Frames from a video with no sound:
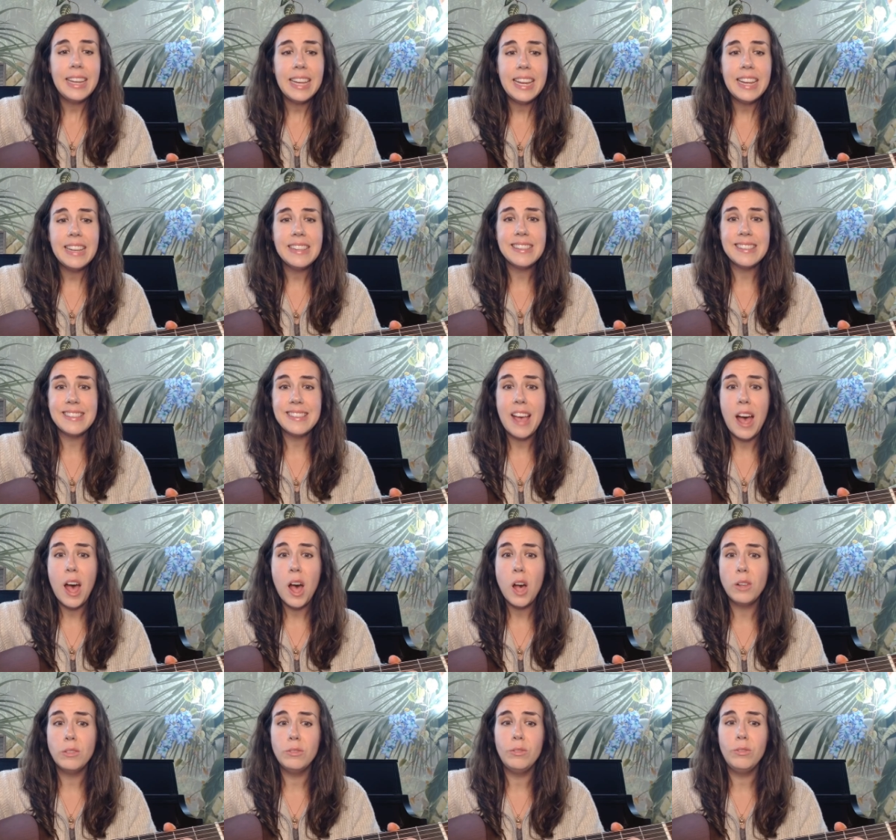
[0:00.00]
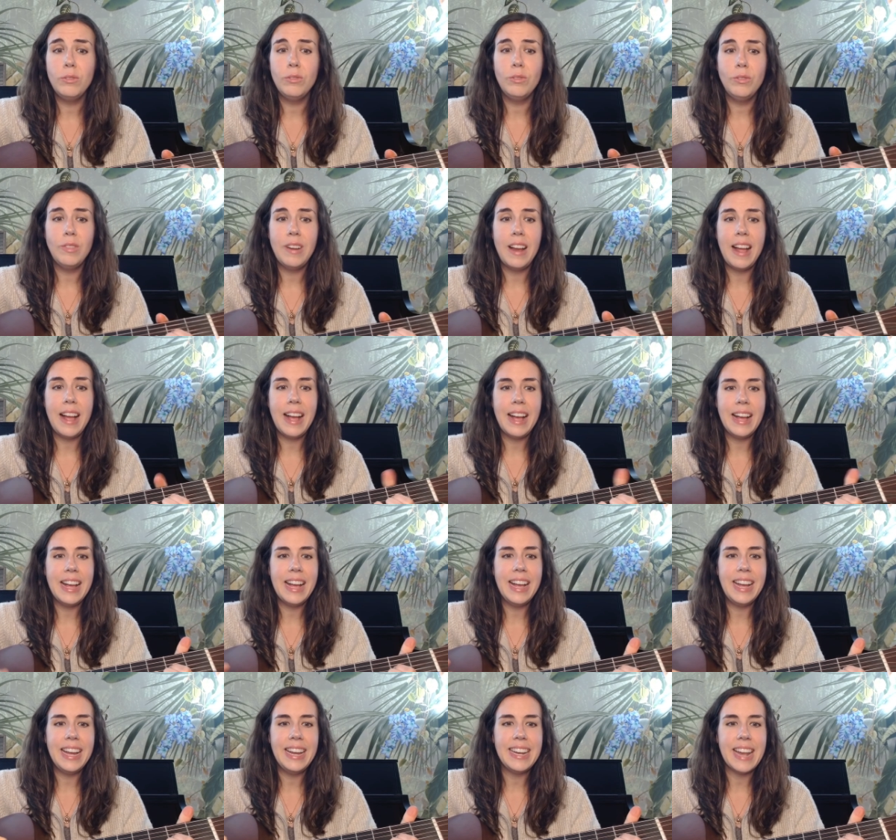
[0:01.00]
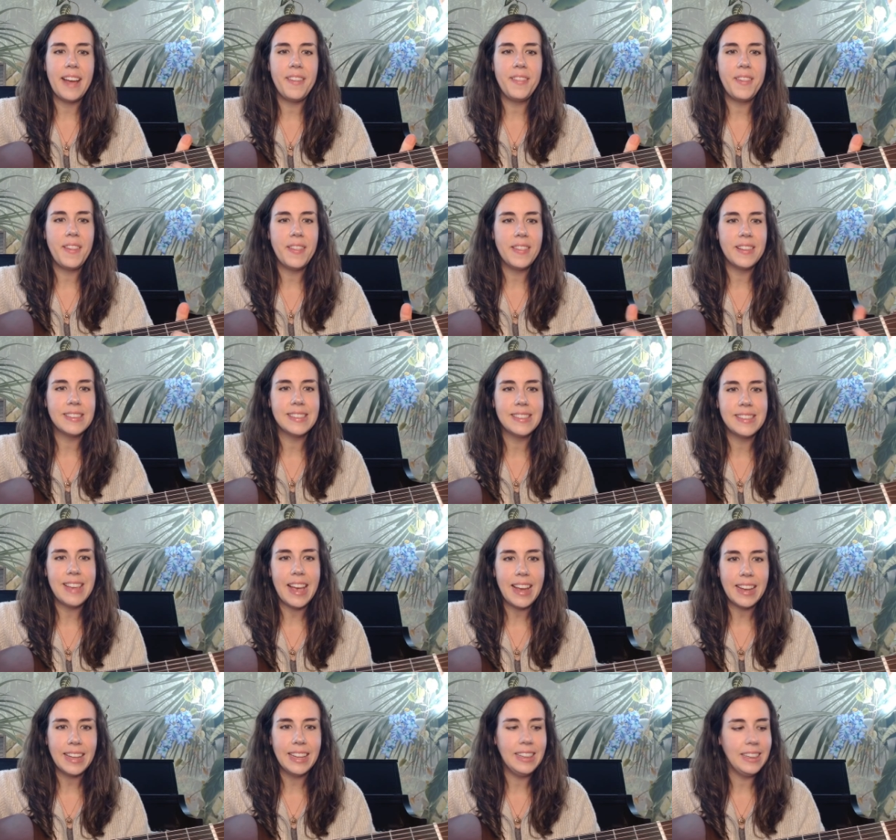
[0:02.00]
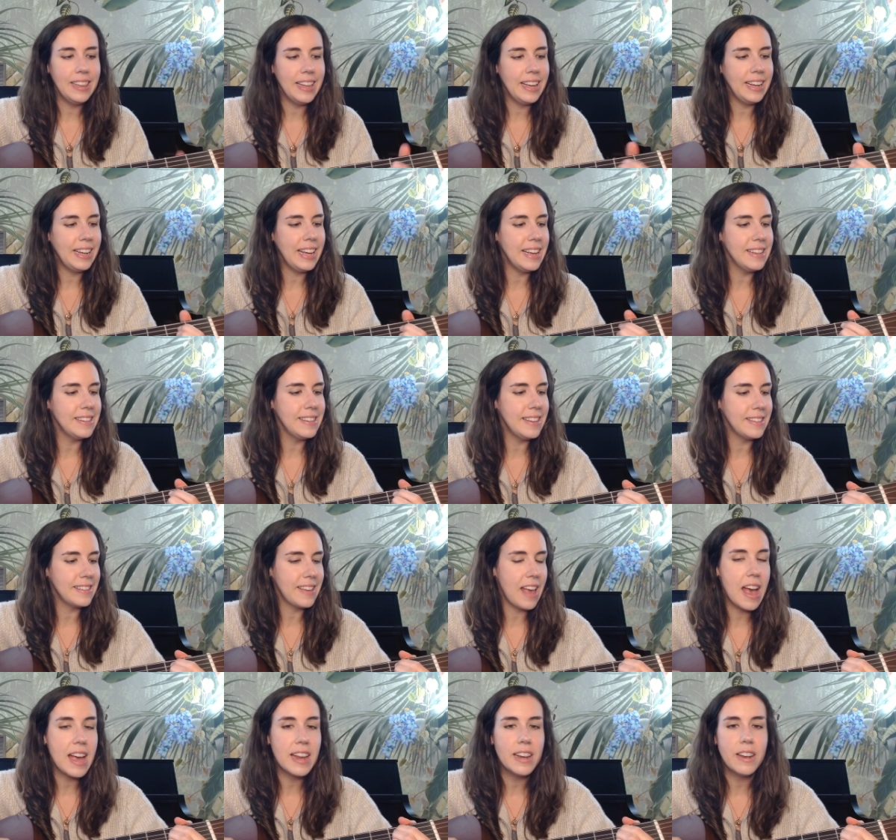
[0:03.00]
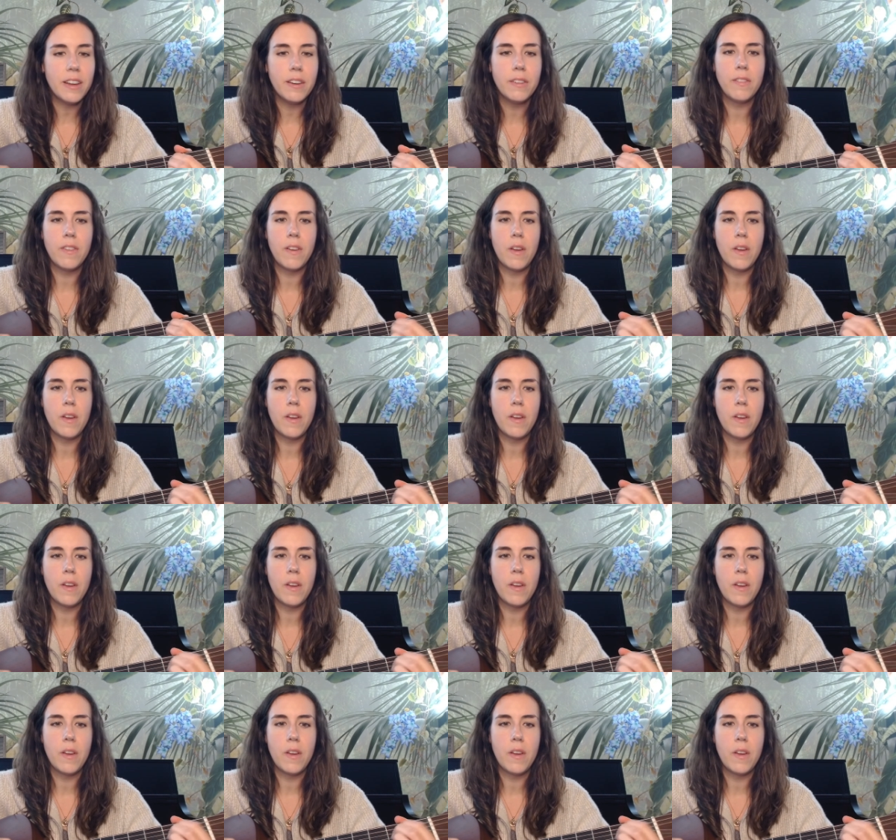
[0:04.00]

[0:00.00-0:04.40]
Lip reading: It's alright. And then the second lick is this kind of